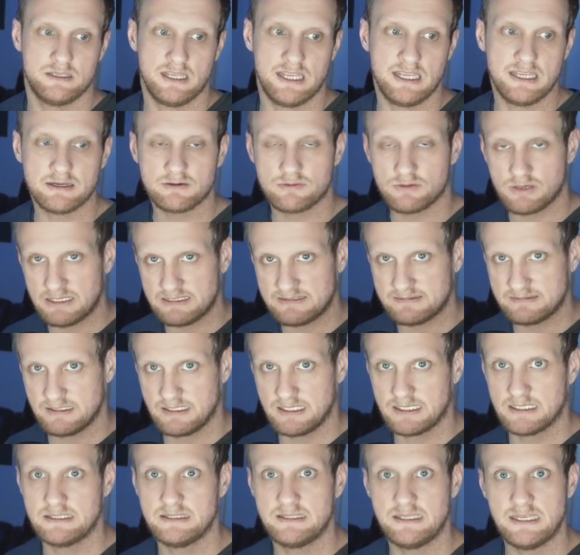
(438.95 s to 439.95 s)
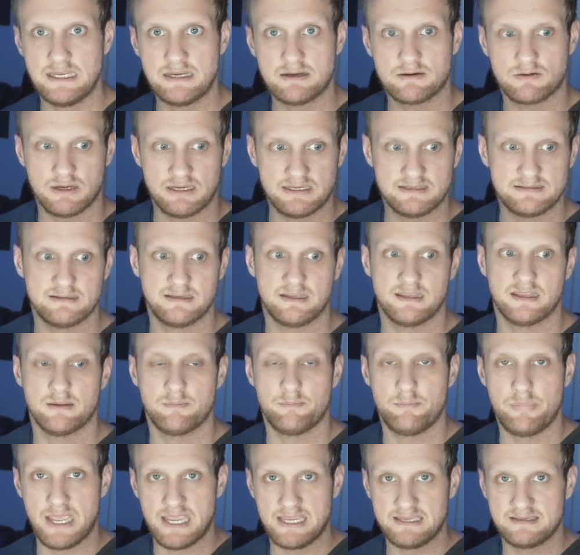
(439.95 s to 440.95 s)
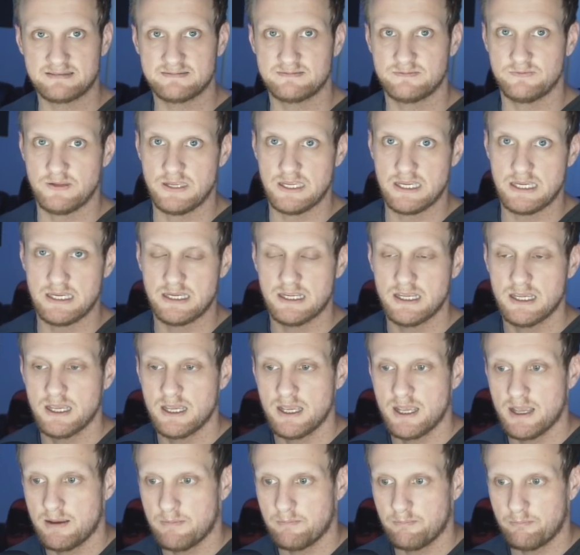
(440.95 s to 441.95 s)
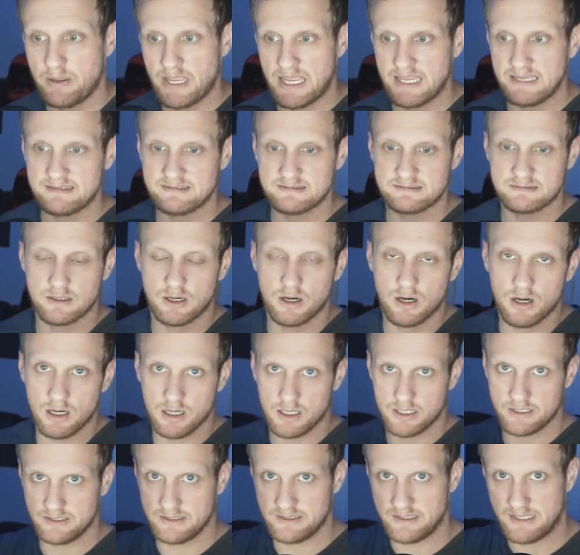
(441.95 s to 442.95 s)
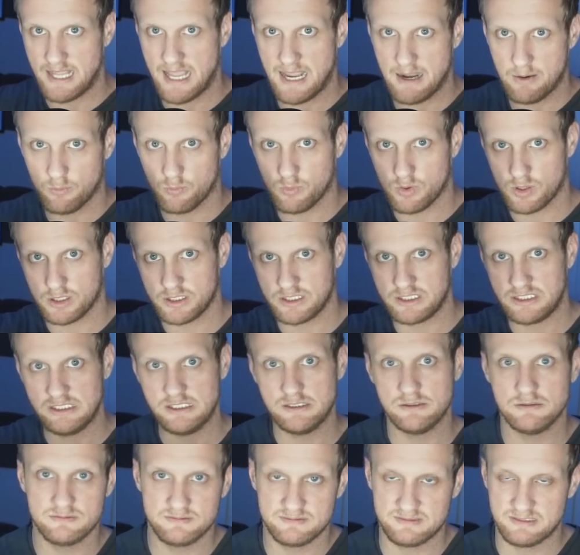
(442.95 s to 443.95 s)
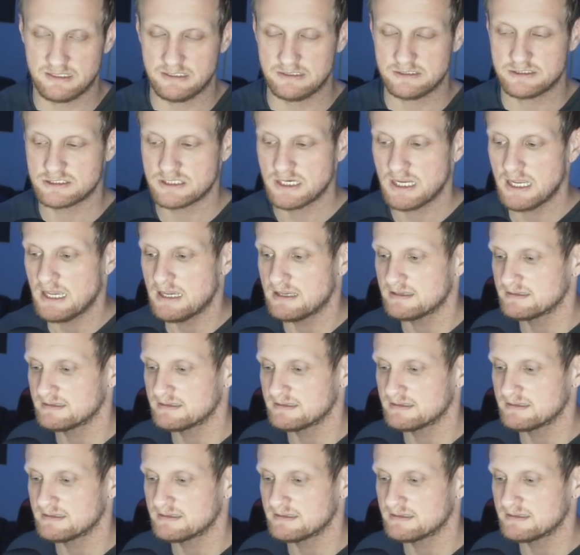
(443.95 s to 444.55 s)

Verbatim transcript: increasing and decreasing the base fee based on network usage.